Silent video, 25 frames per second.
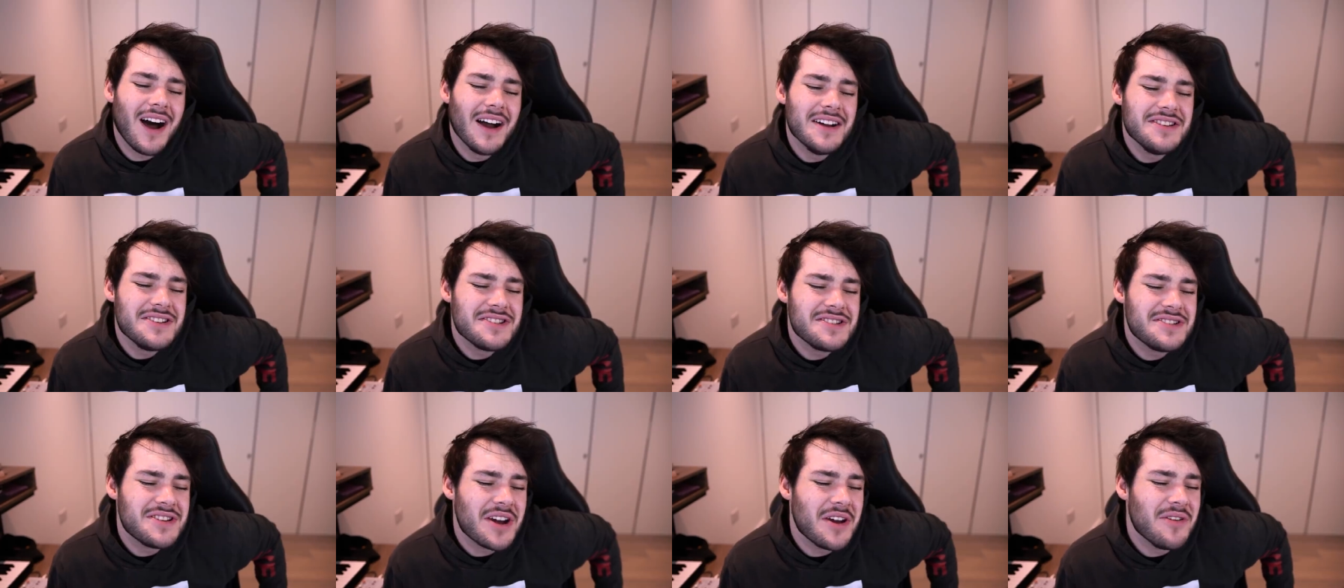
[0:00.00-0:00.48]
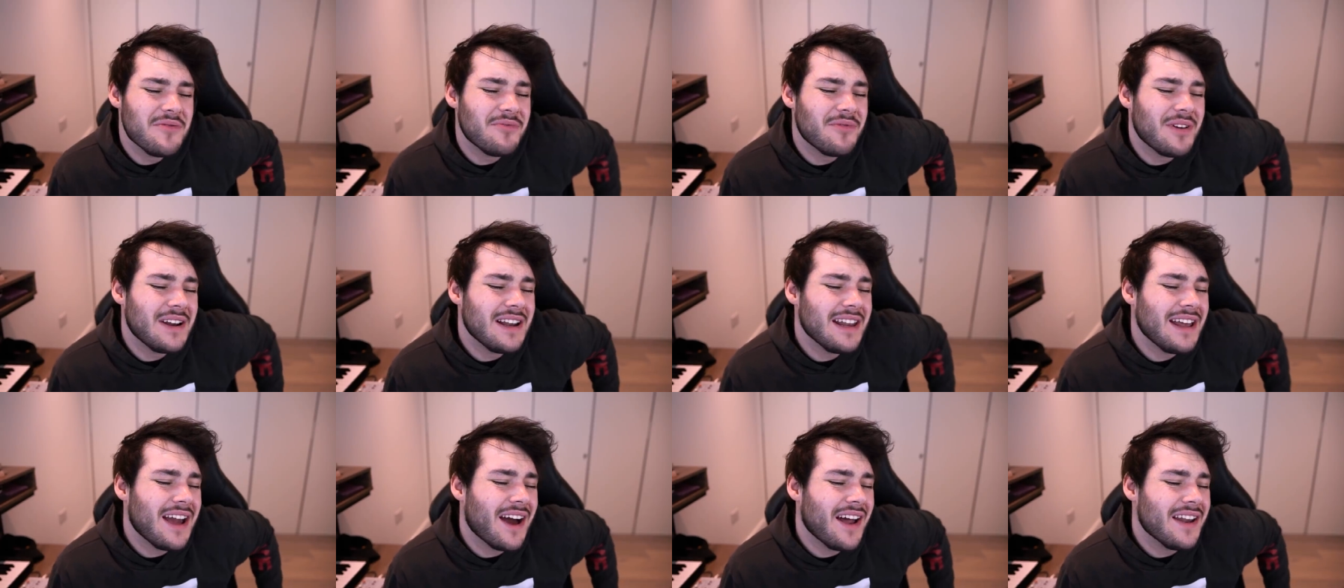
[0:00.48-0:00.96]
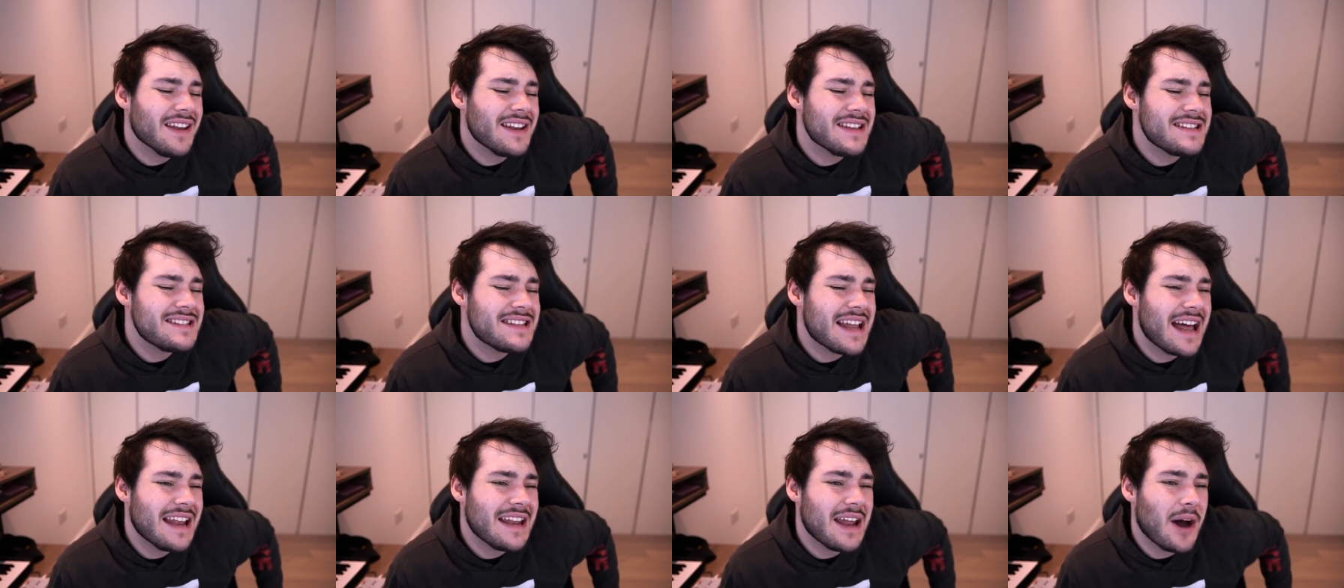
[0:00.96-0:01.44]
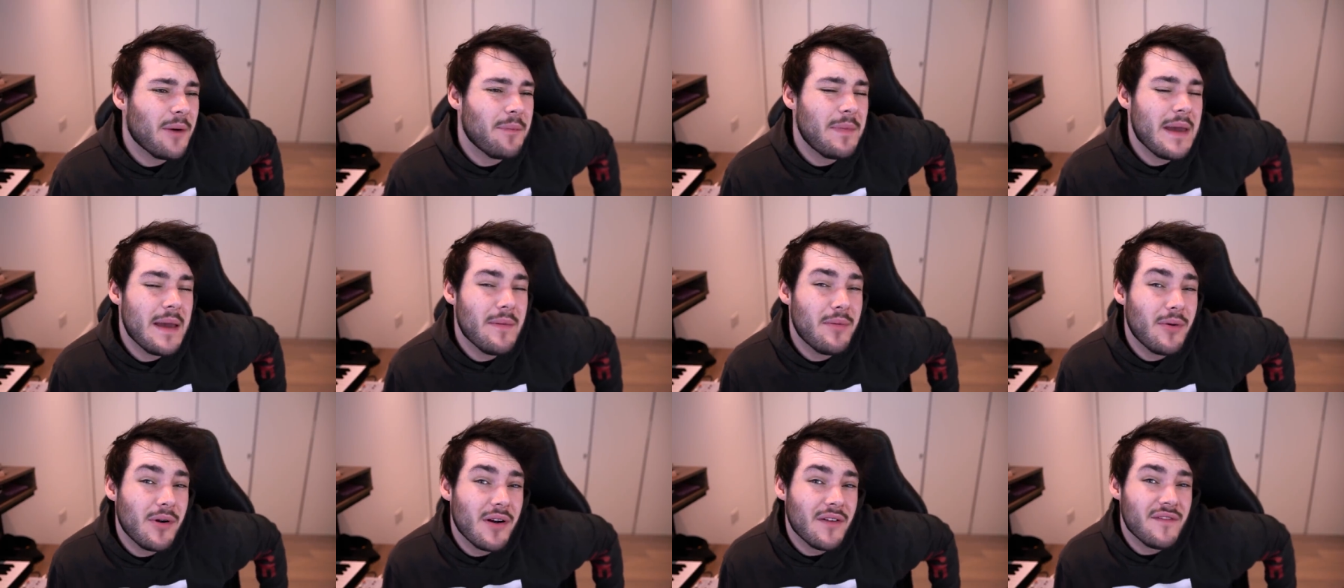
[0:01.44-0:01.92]
I just don't really understand how
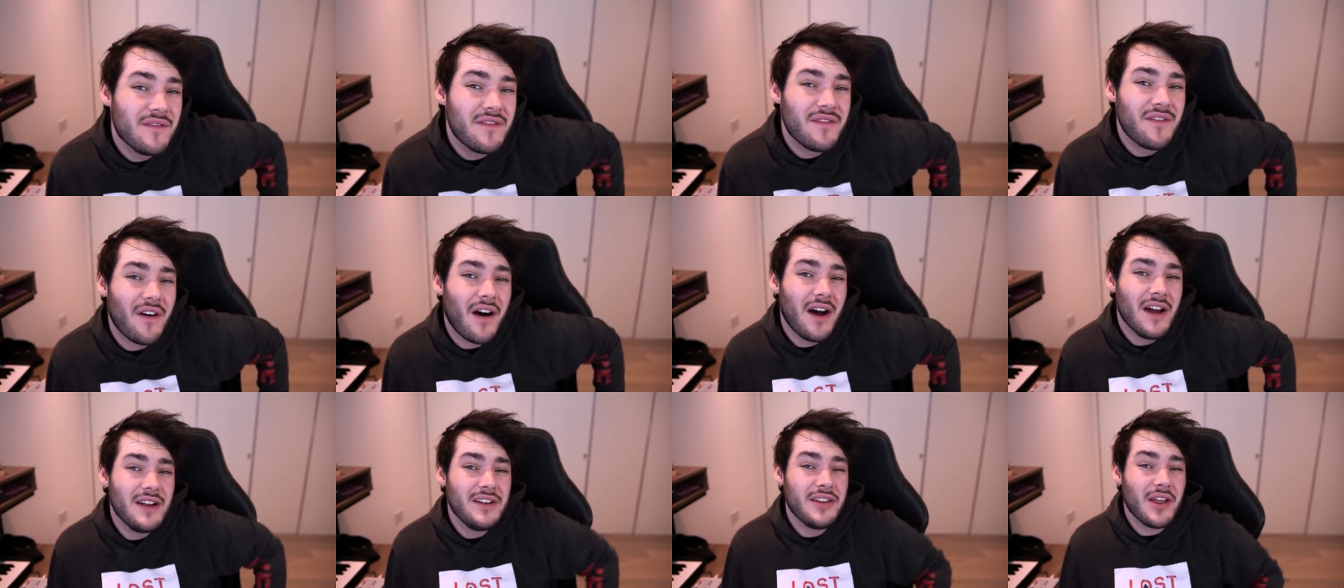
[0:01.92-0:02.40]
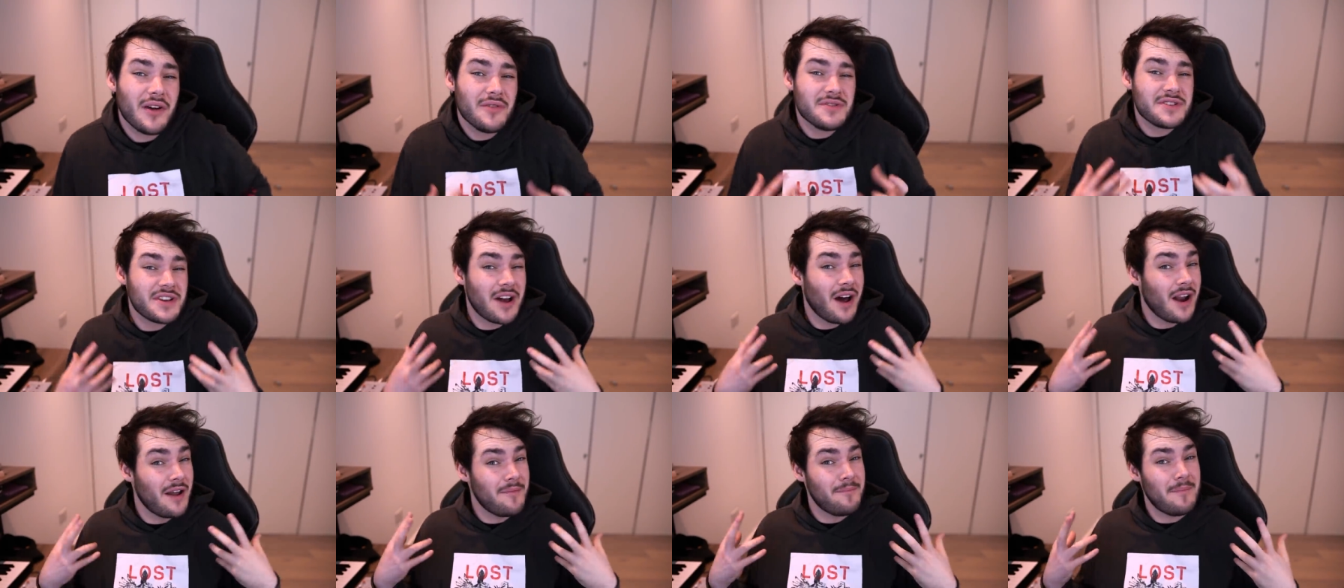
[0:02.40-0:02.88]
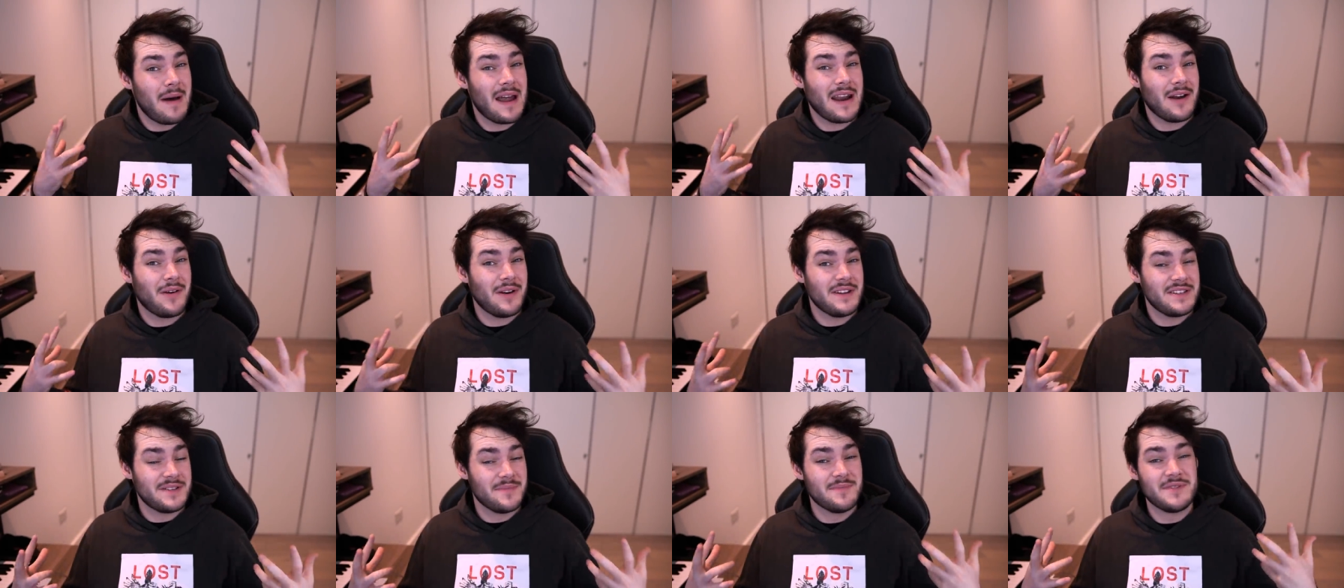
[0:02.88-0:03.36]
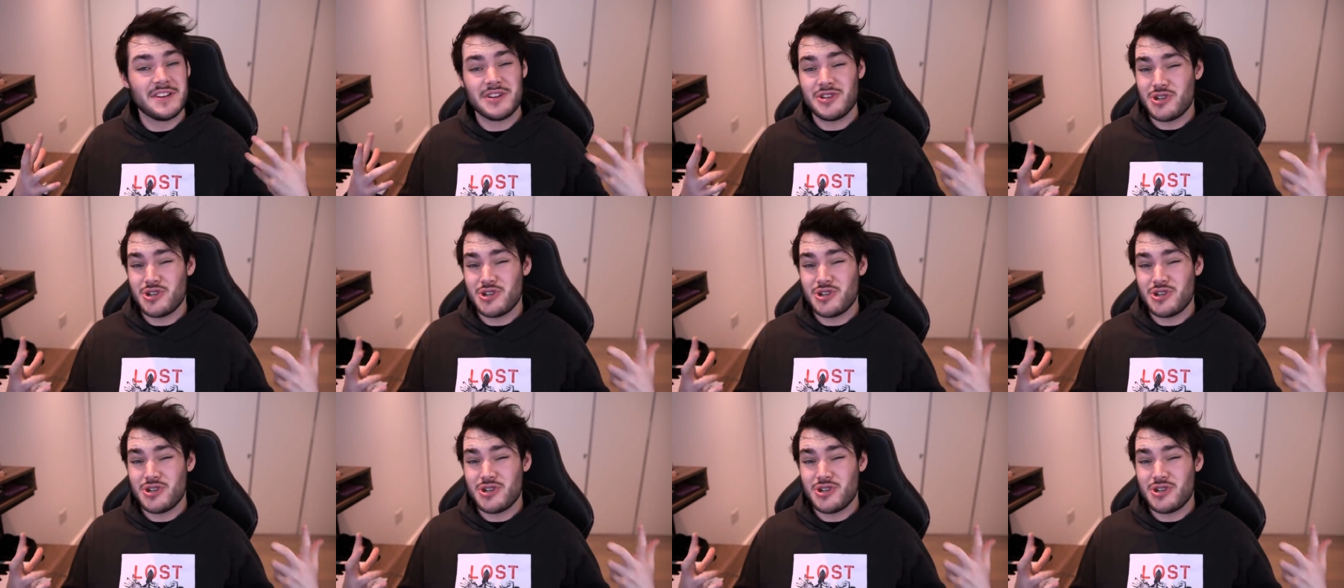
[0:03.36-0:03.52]
people can find those kind of mannerisms